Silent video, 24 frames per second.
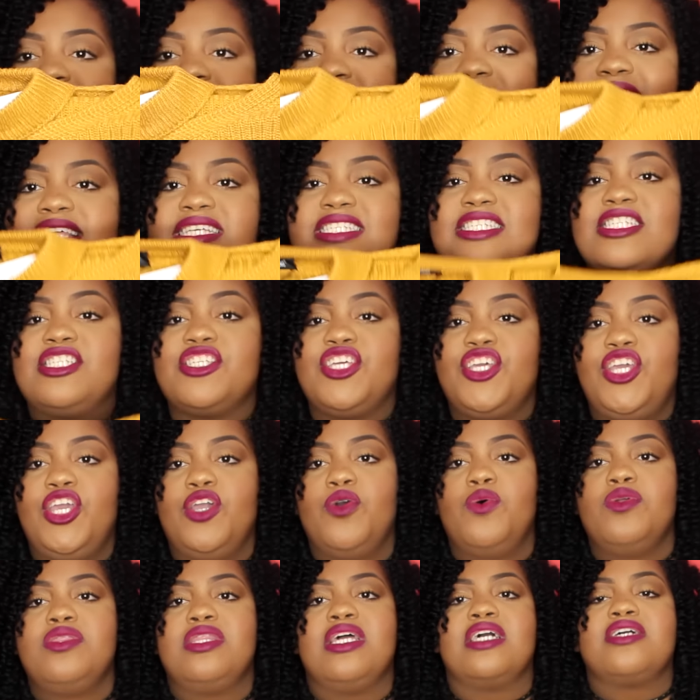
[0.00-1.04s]
man, this is
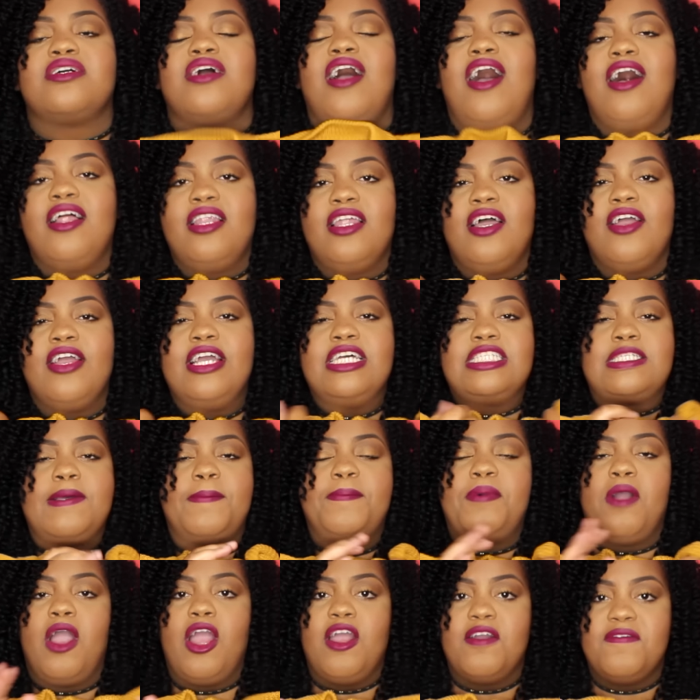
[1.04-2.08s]
cute. The color is
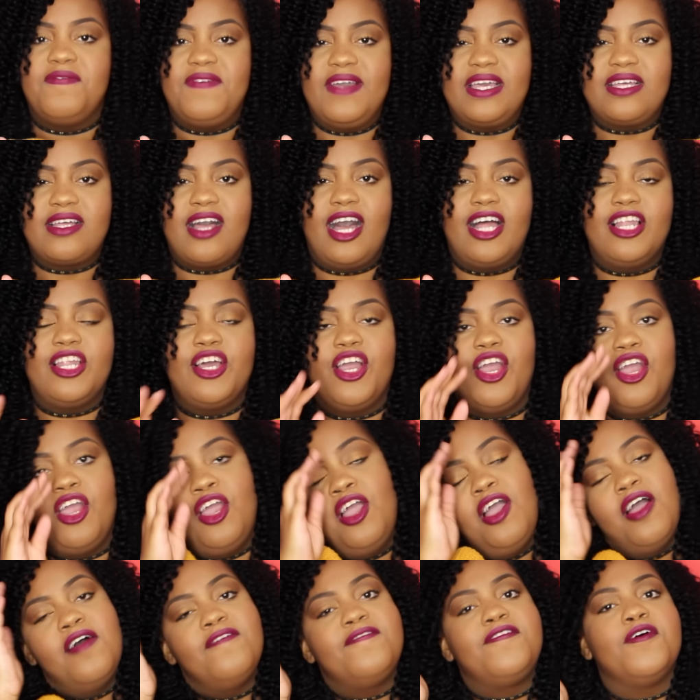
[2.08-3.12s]
a perfect color
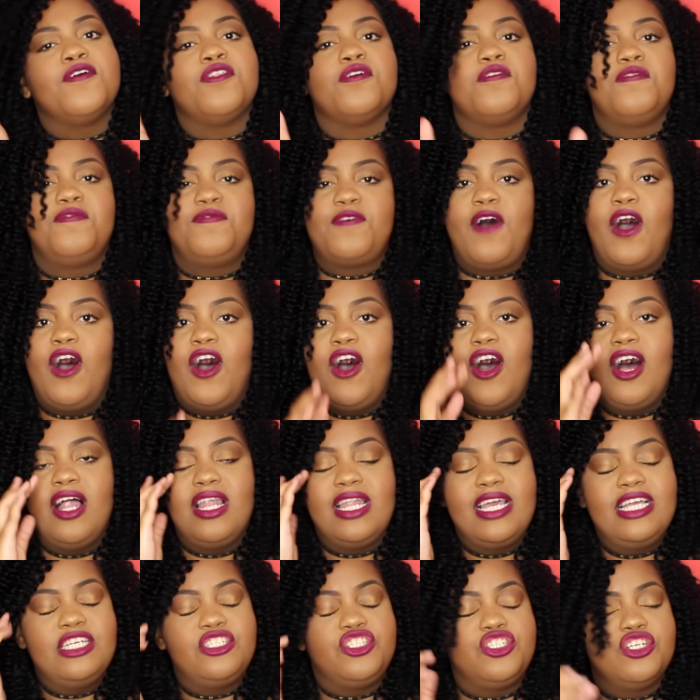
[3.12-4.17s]
for the
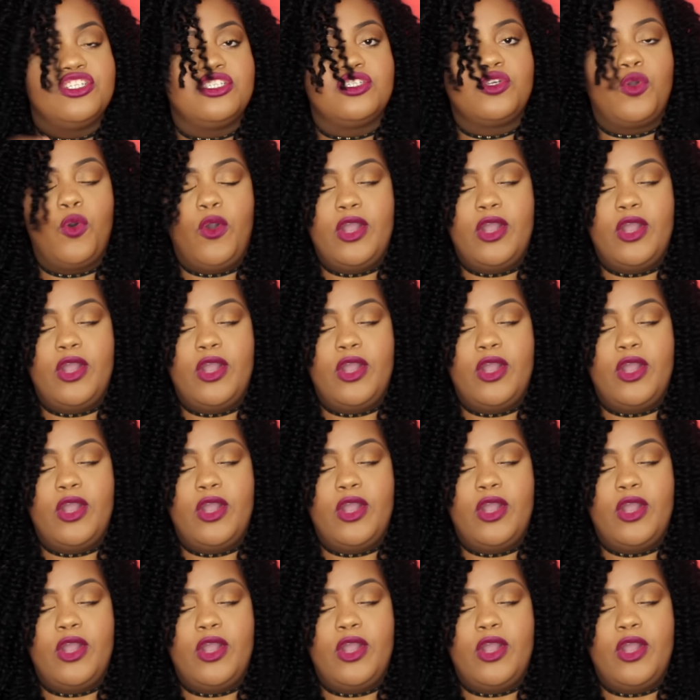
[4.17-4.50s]
fall. It's just